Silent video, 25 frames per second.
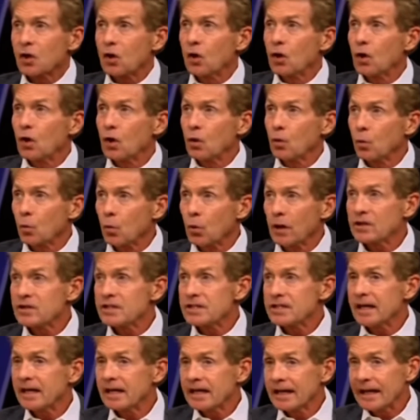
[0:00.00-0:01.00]
on
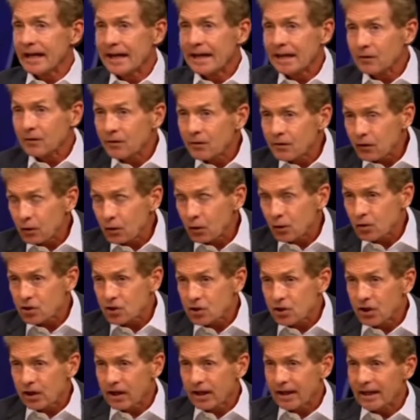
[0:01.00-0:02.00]
Wednesday and
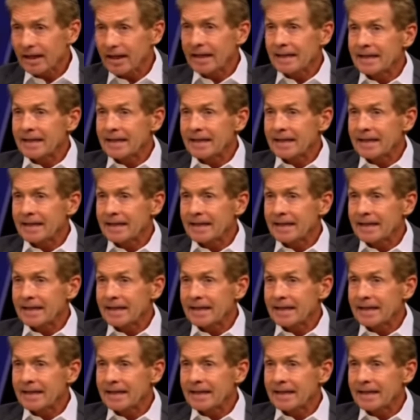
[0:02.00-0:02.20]
Thursday,